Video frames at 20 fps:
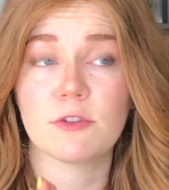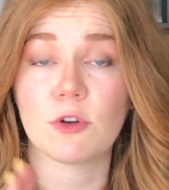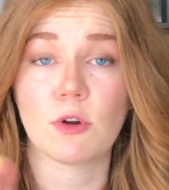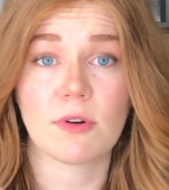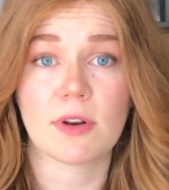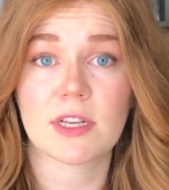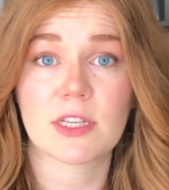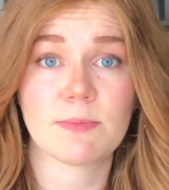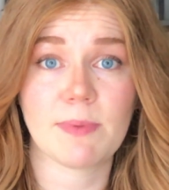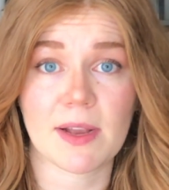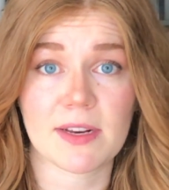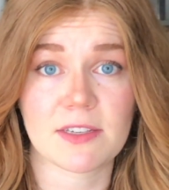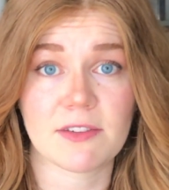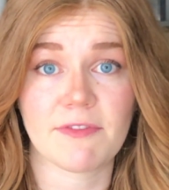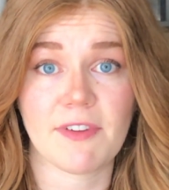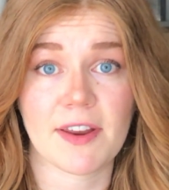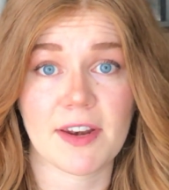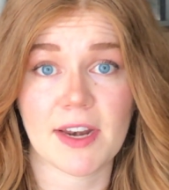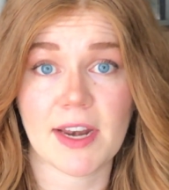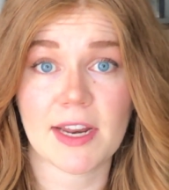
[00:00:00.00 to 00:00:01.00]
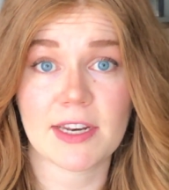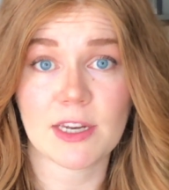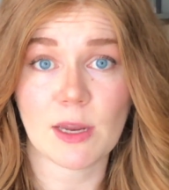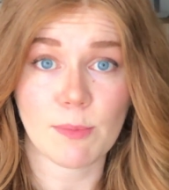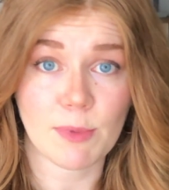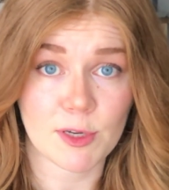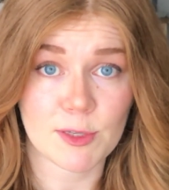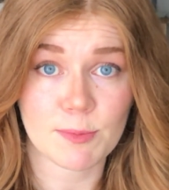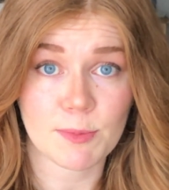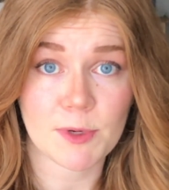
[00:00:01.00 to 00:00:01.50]
don't expect to find an
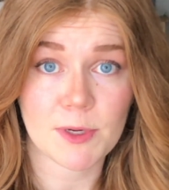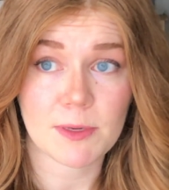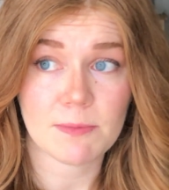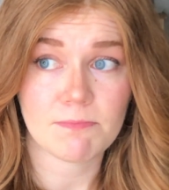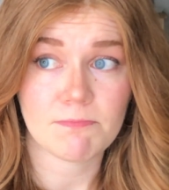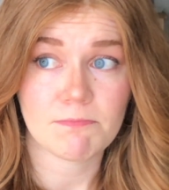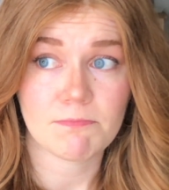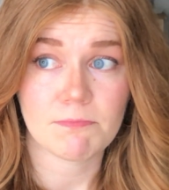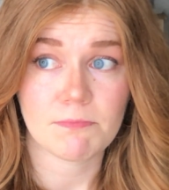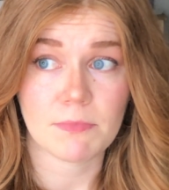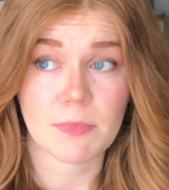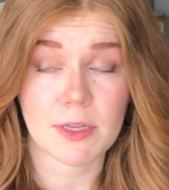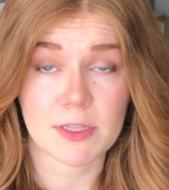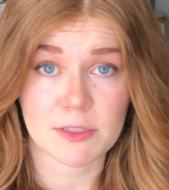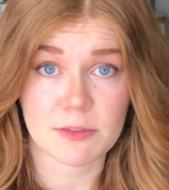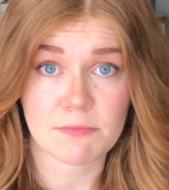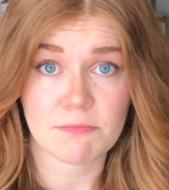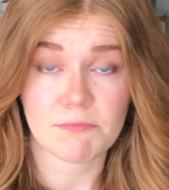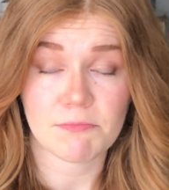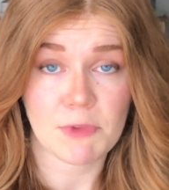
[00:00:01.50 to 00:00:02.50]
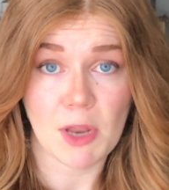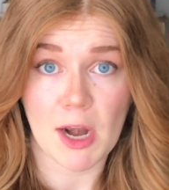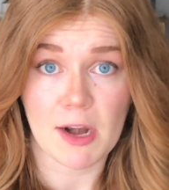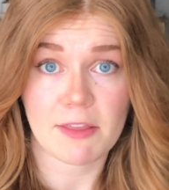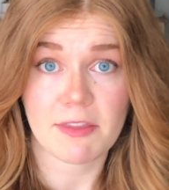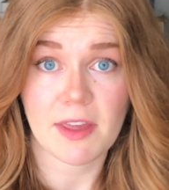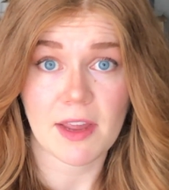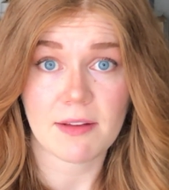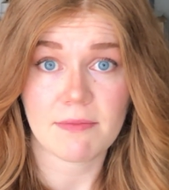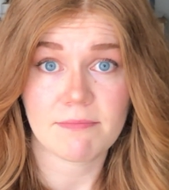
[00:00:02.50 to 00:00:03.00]
antiperspirant. It's not
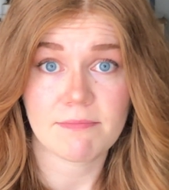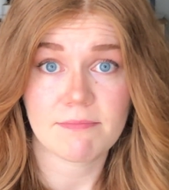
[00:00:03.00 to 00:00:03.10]
a thing.